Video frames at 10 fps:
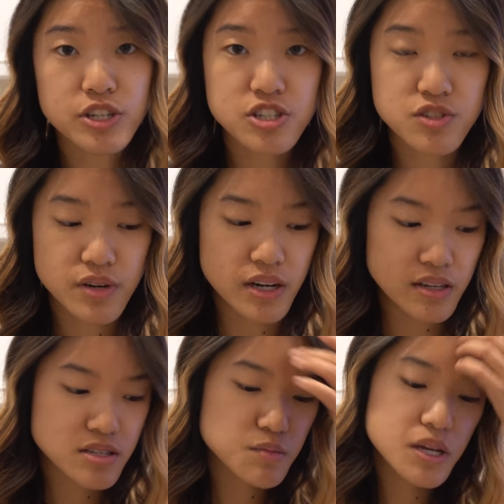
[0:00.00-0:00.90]
when she's right
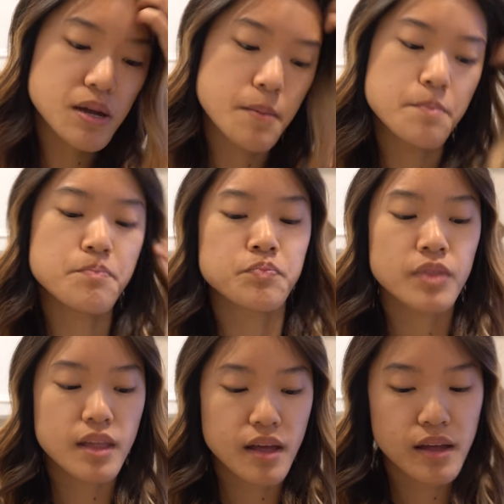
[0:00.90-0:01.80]
next to me.
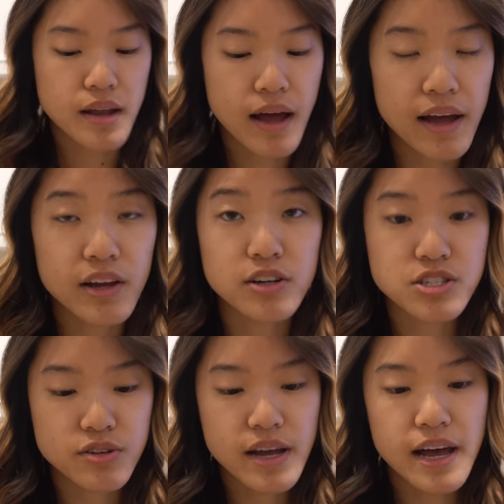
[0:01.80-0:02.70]
I
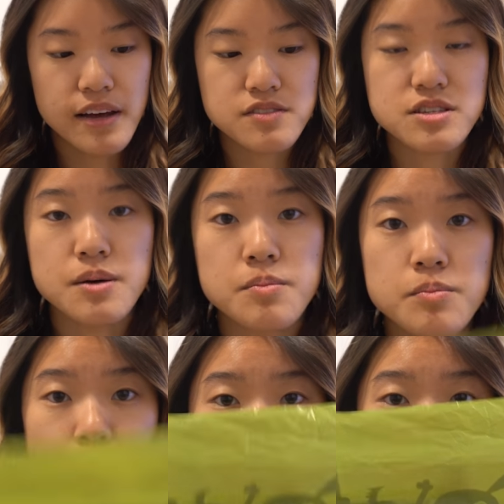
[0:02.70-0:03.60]
also have some
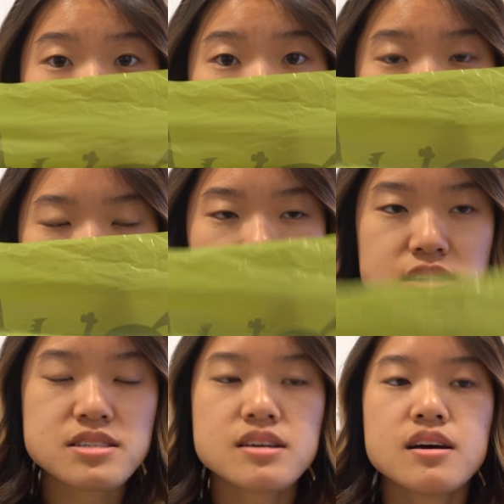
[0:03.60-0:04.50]
poop
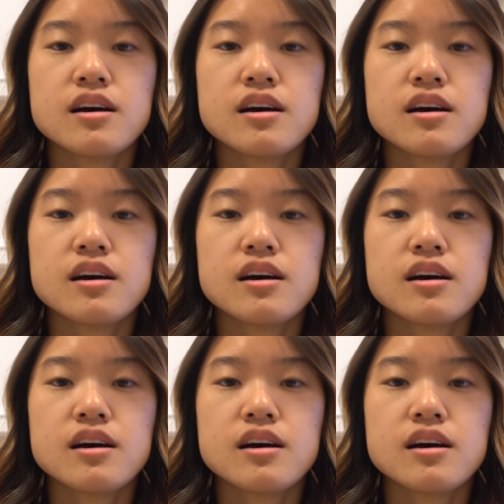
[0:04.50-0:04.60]
bags.